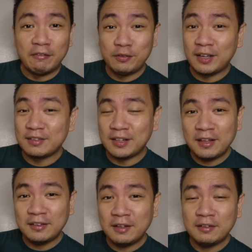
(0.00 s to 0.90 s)
Have you guys
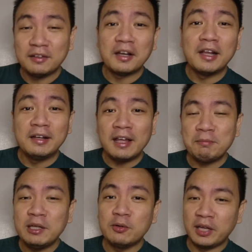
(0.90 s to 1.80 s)
liked it?
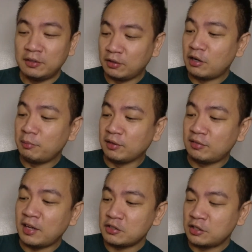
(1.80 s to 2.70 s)
Let me know in the comment
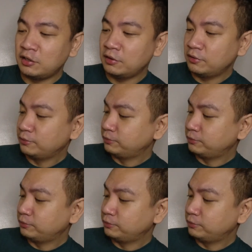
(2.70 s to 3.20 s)
section.